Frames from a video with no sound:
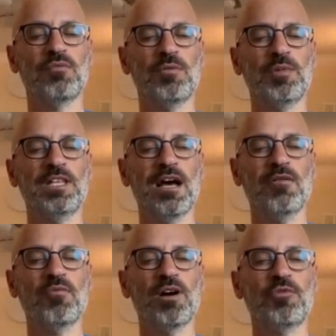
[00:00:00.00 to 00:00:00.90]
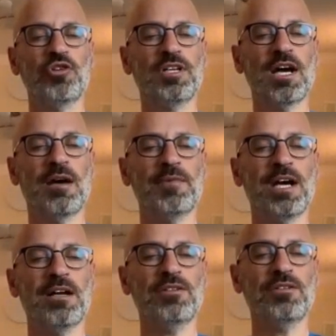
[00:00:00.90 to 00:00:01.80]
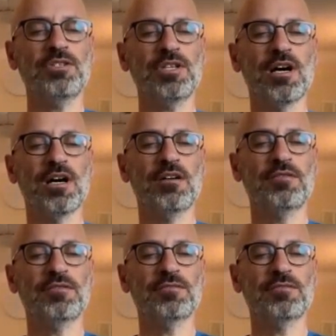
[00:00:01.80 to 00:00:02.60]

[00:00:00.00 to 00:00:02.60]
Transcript: Repeat that one more time. Count to yourself.